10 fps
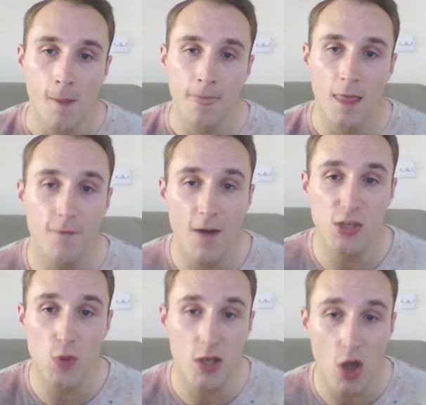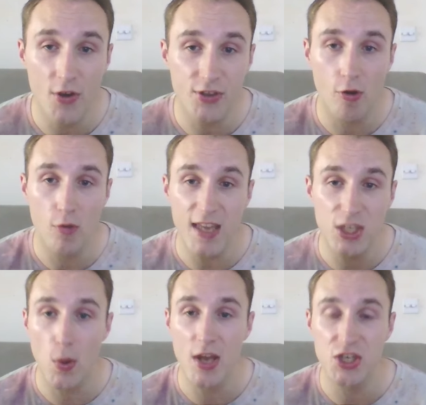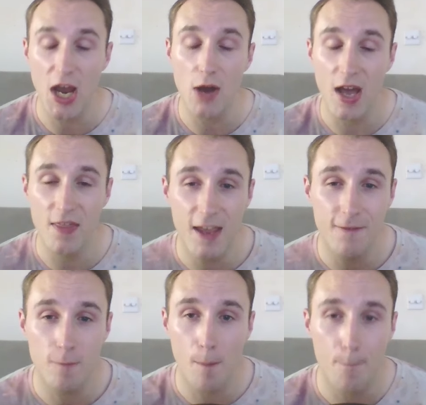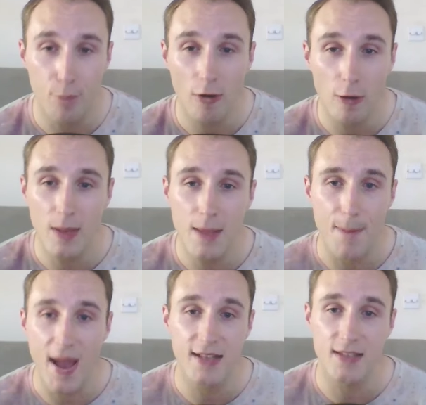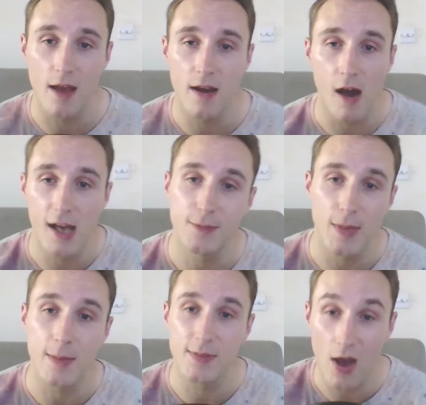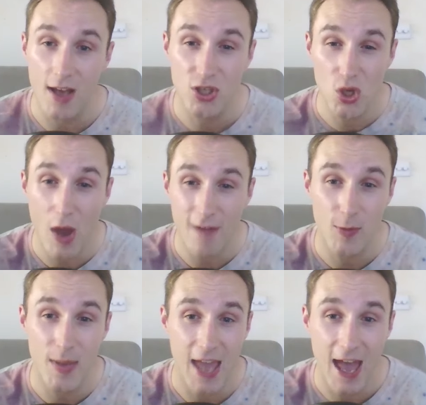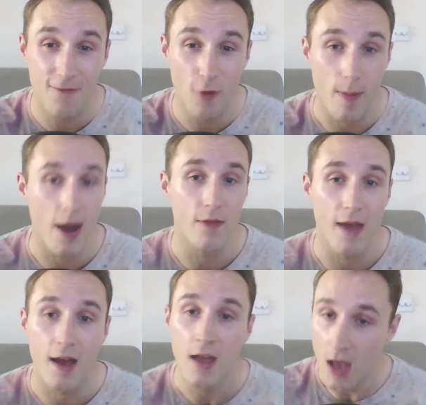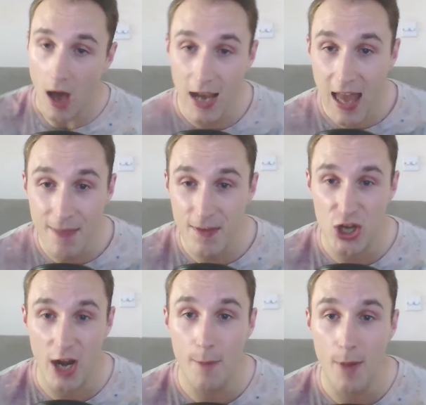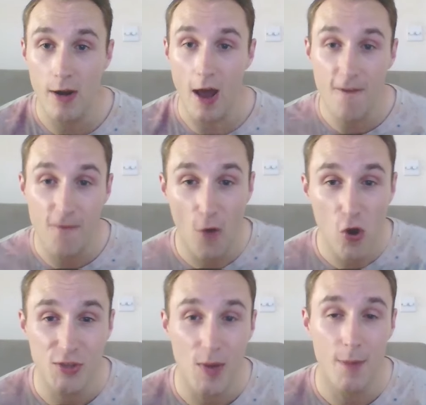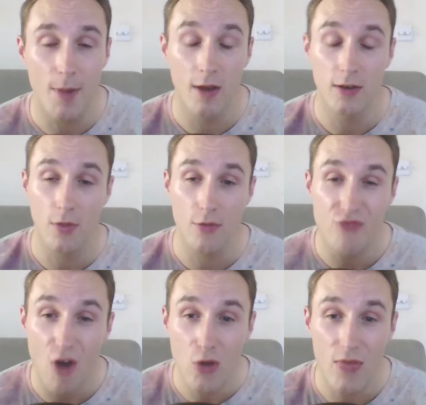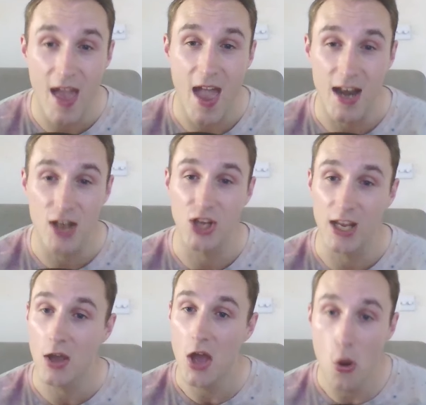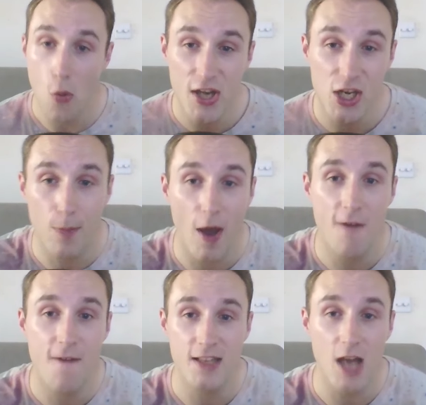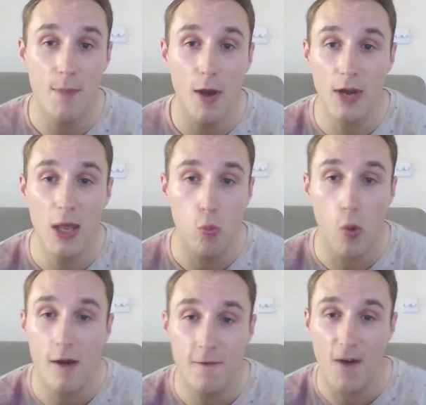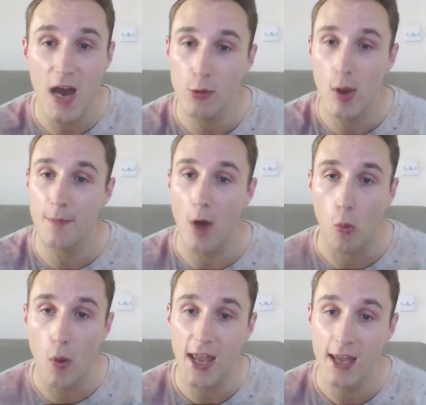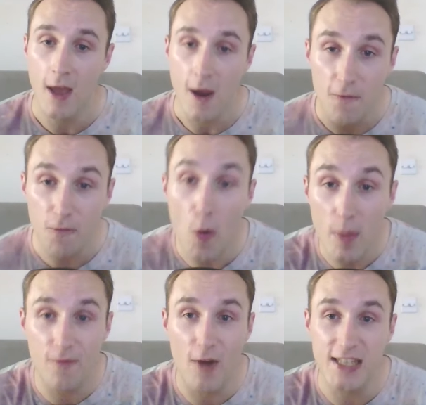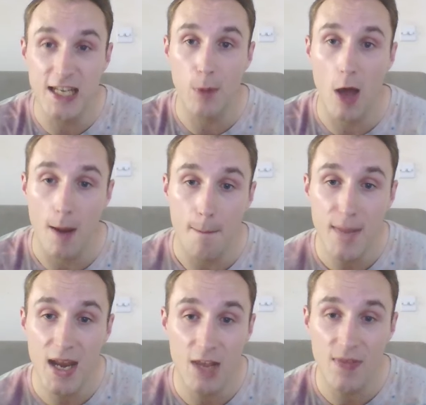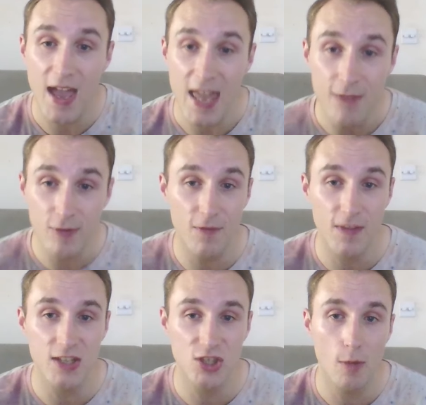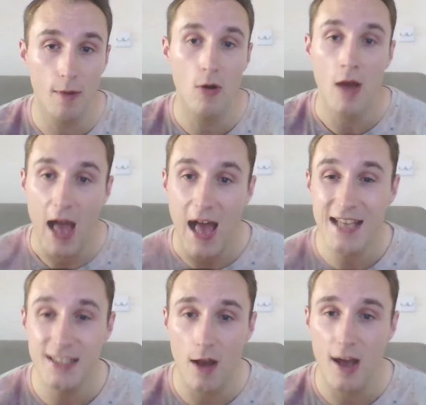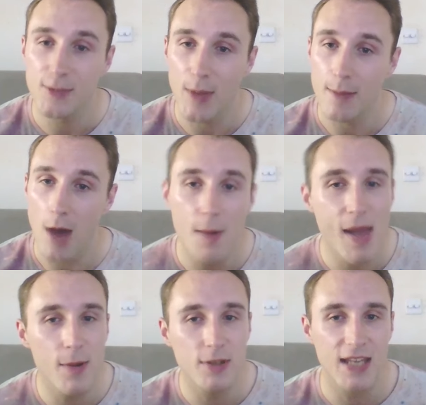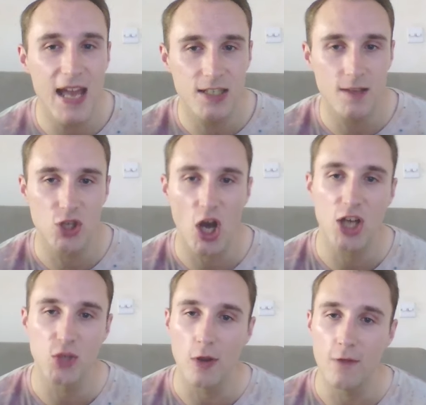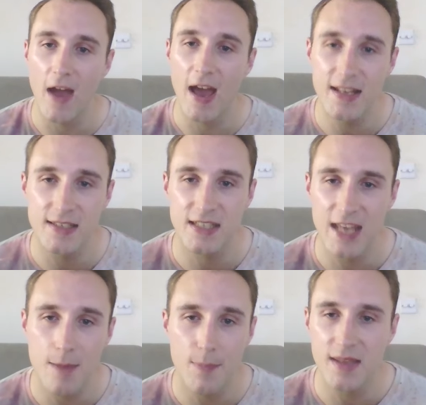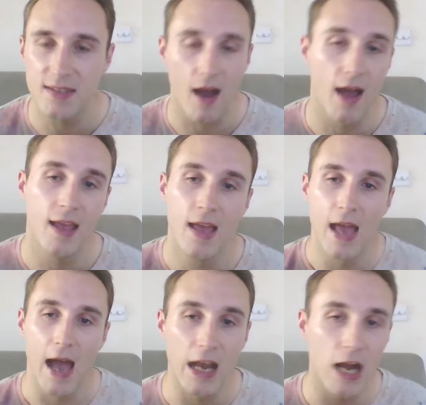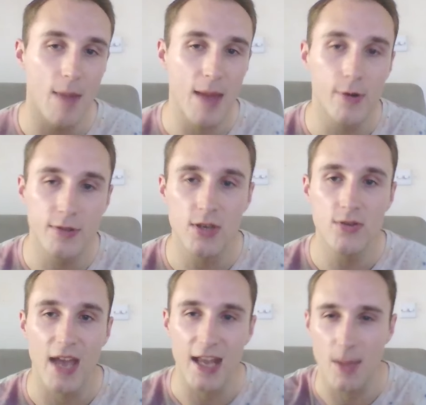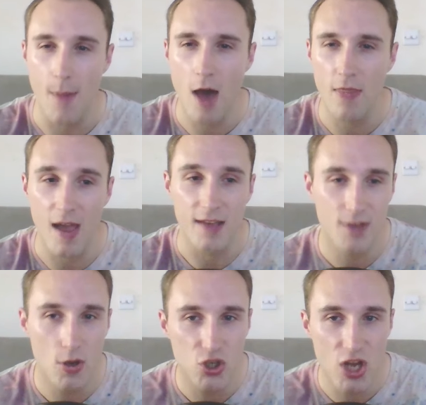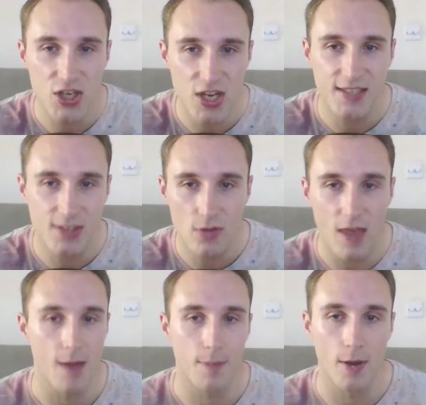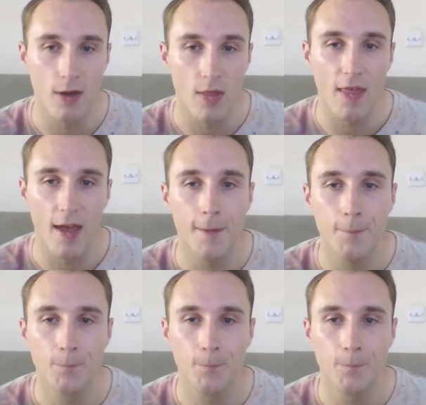The first one goes through, they switch out, and they've probably banked an Ice Beam, so I do have to be careful about that. I land the Shadow Bone, I force my opponent to throw their energy, which is perfect. I'm only 1 Vine Whip away from the Frenzy Plant, meaning that even if the Azumarill has an Ice Beam, I'm able to get to the charge move, and it's a CMP tie, and I'm able to take them out there. So GG's to that opponent there.